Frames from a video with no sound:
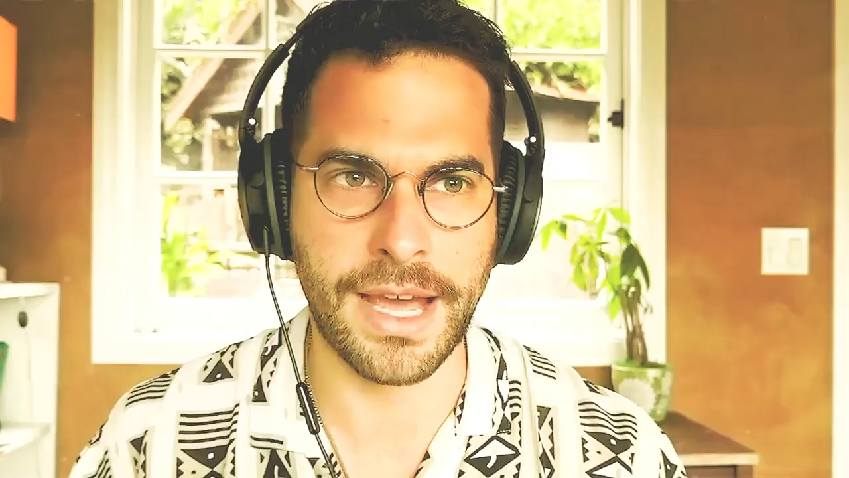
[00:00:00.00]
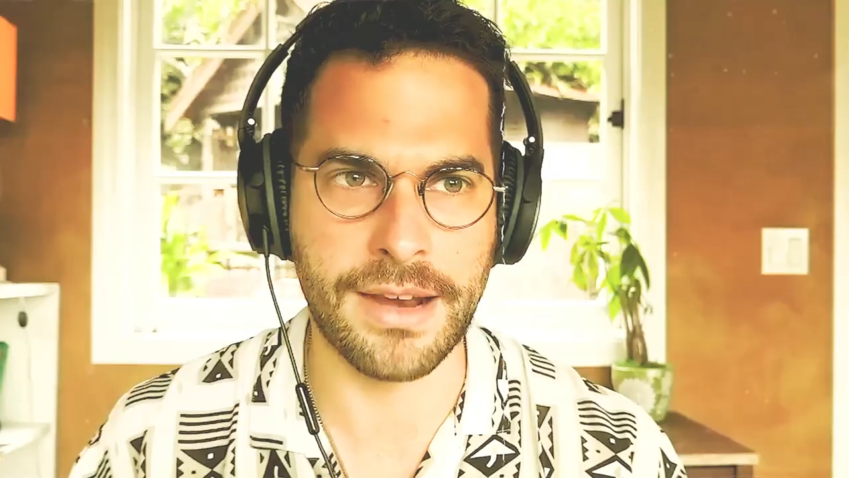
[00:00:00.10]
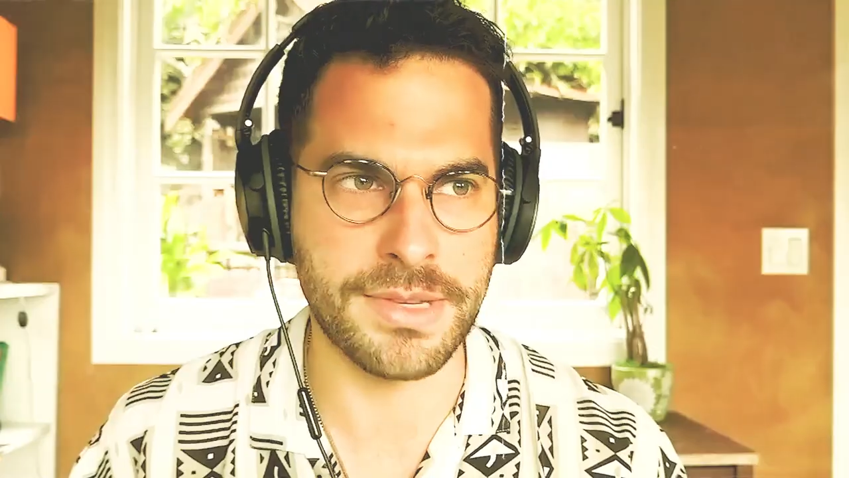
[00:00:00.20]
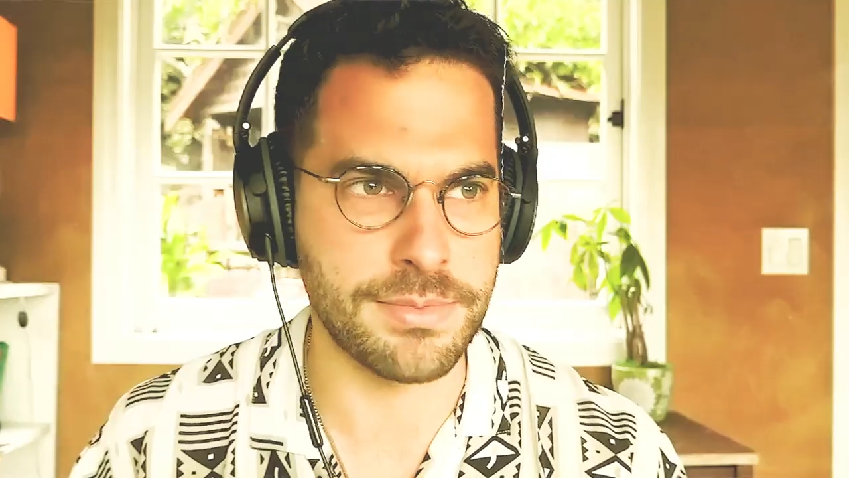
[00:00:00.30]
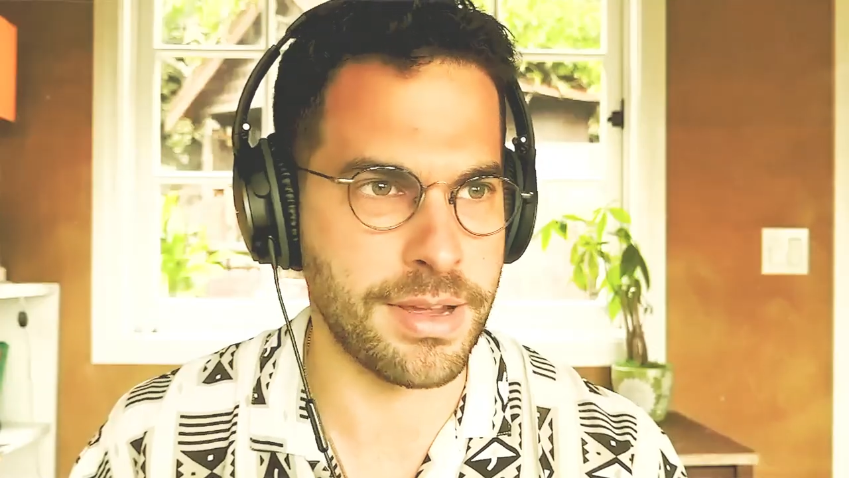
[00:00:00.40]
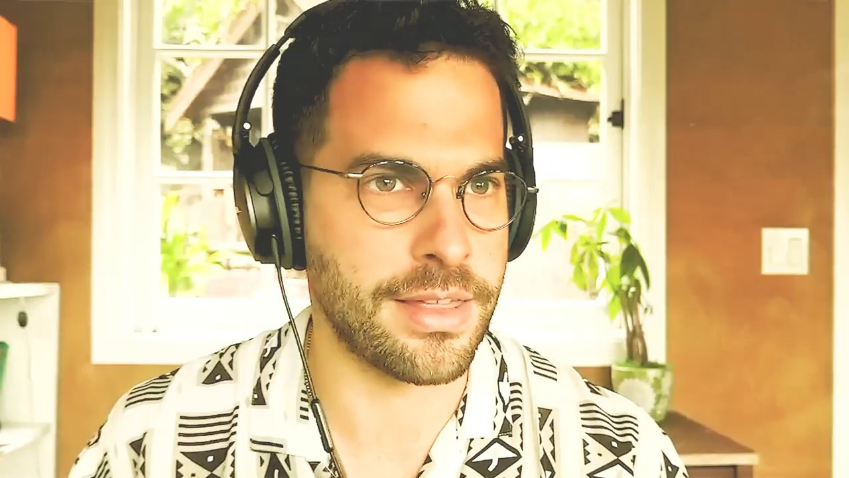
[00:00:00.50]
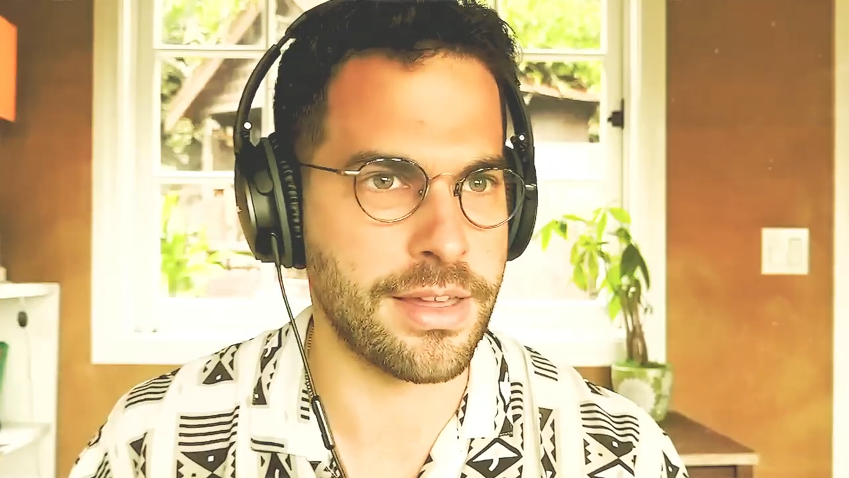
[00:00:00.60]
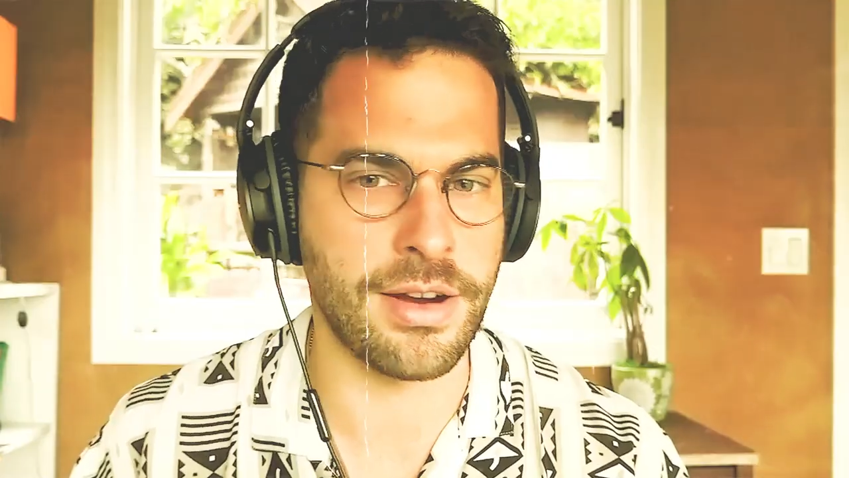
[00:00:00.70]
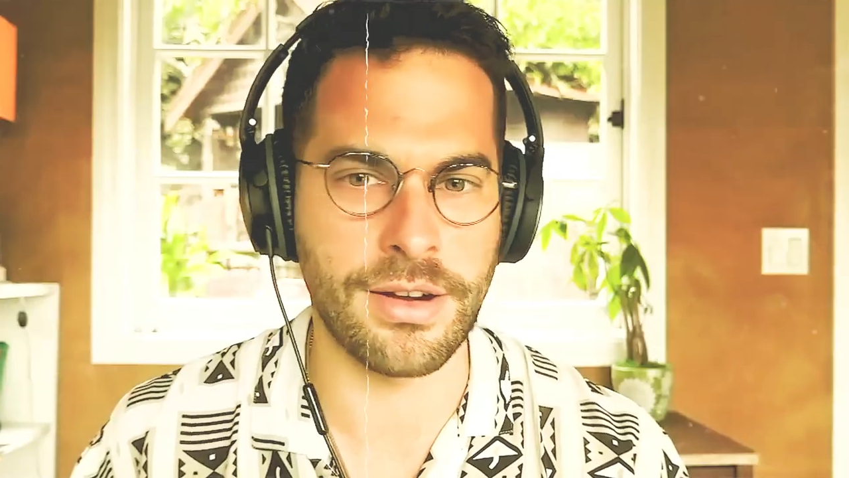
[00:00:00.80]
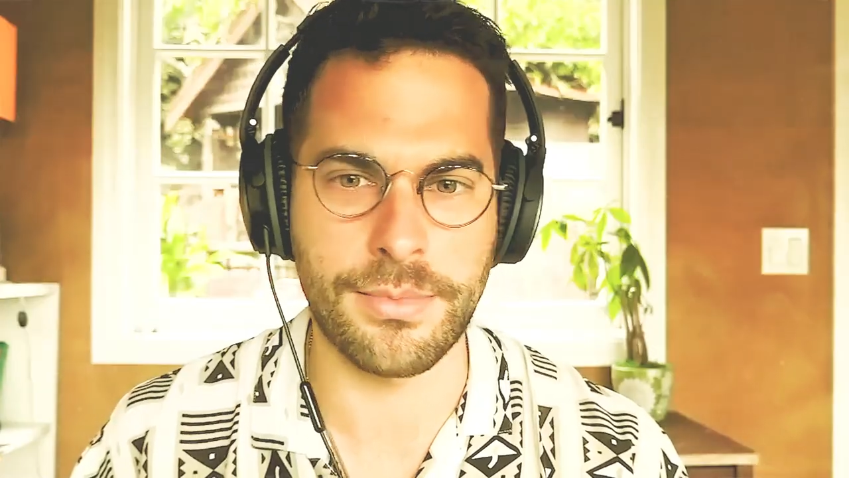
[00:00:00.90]
Adam Smith,
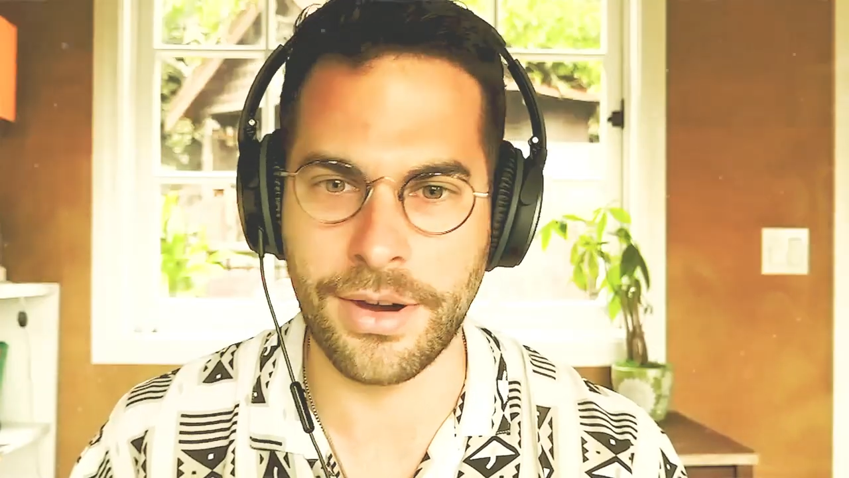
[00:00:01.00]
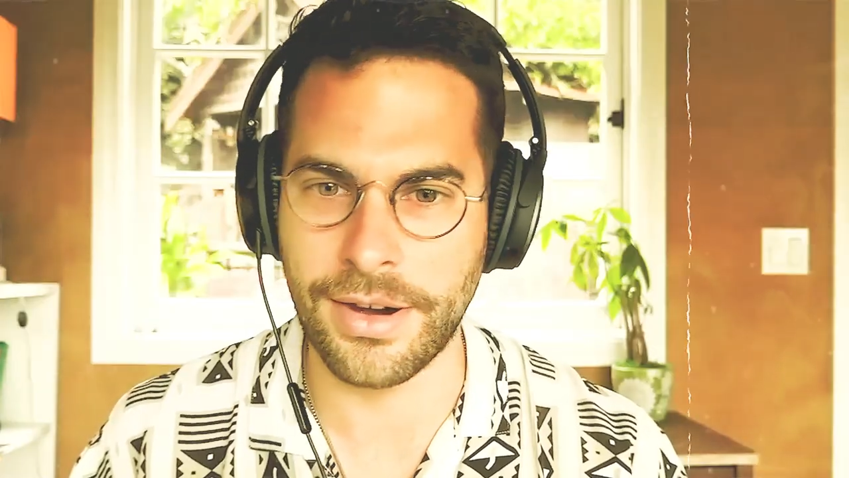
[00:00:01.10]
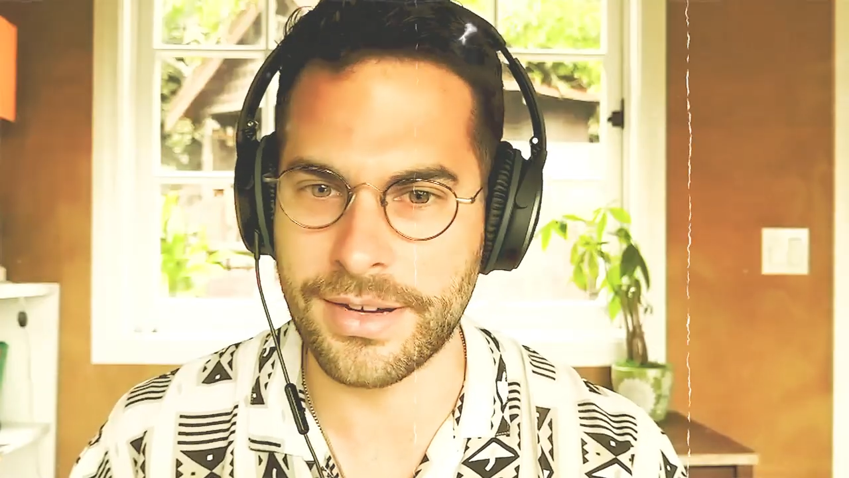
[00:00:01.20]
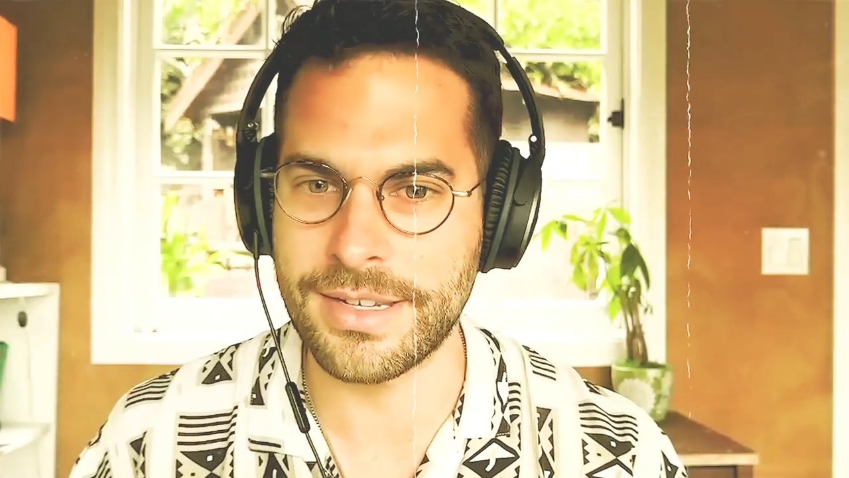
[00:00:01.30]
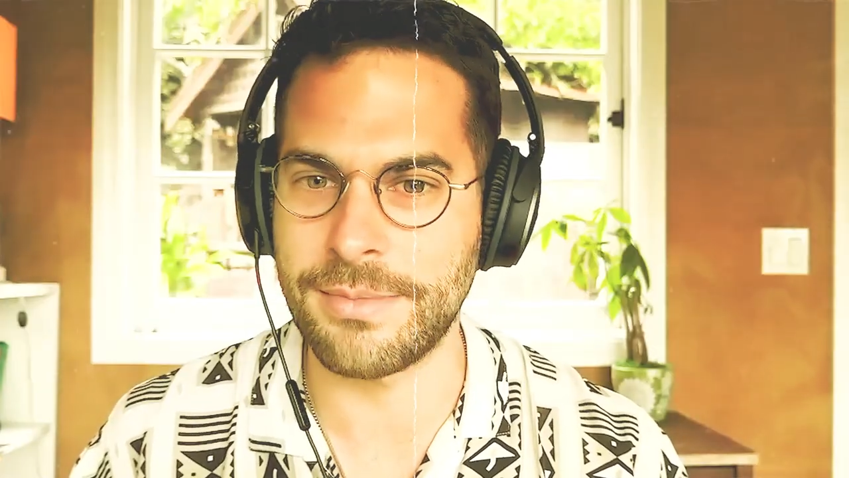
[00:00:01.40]
Karl Marx,